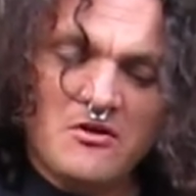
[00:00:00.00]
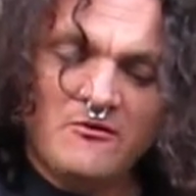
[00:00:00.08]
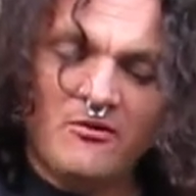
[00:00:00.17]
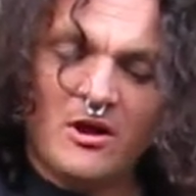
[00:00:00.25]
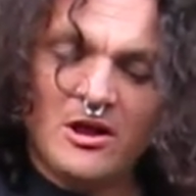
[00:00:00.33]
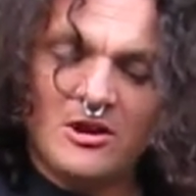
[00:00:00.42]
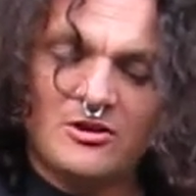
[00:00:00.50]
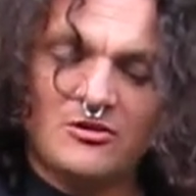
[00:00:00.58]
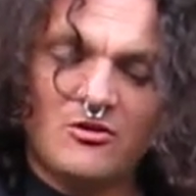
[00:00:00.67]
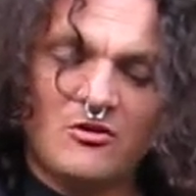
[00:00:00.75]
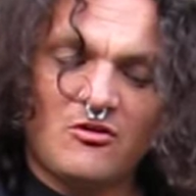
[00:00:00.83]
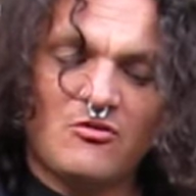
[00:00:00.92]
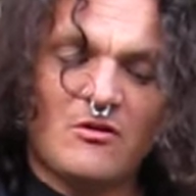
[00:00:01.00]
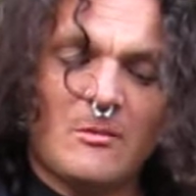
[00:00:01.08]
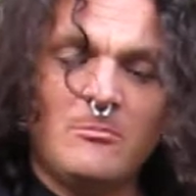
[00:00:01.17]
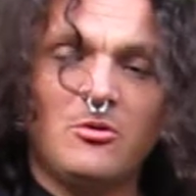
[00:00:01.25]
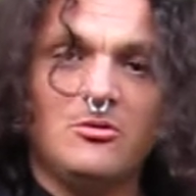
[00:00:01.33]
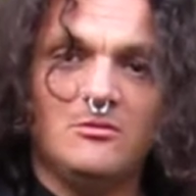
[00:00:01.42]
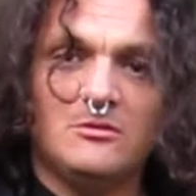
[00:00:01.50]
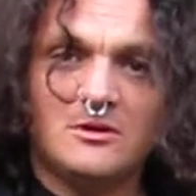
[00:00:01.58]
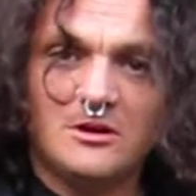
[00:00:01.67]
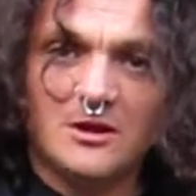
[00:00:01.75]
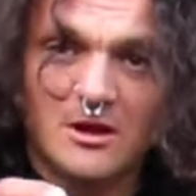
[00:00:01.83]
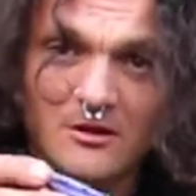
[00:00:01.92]
violet crumble.
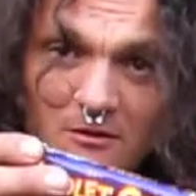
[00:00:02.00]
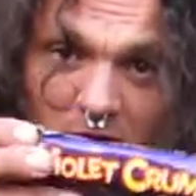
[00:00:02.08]
There you go.